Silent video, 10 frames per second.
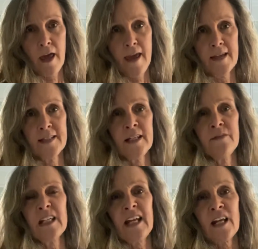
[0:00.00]
and didn't
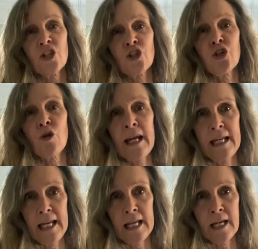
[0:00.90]
even get out of
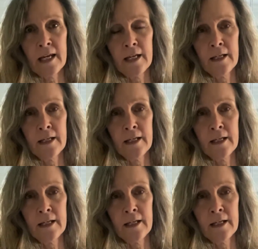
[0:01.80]
training.